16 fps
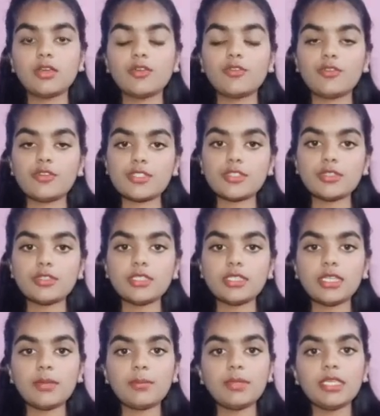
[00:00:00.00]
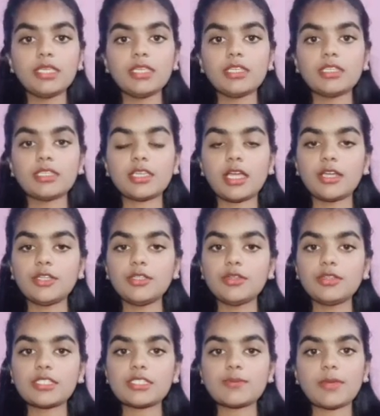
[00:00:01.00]
Physiotherapy in
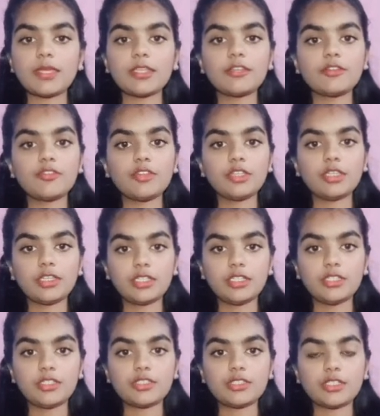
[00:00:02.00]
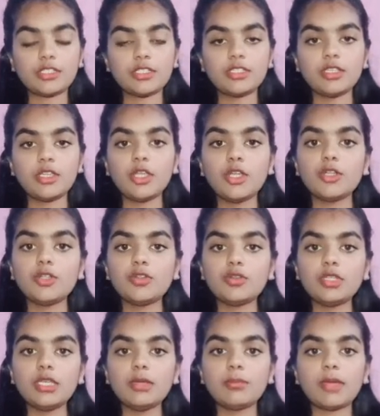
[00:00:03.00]
cardiorespiratory condition.
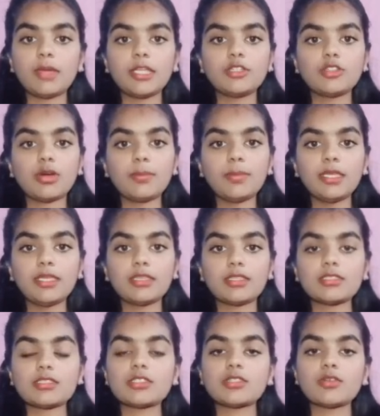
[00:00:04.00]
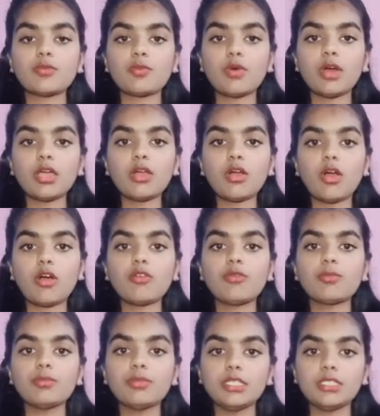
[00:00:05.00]
Today my topic is work of
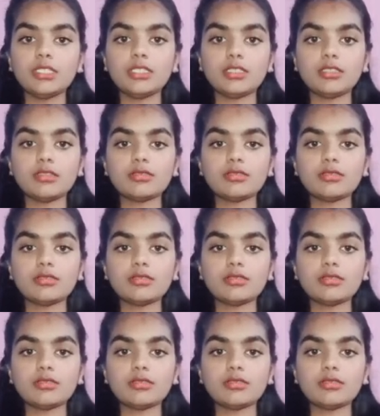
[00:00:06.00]
breathing.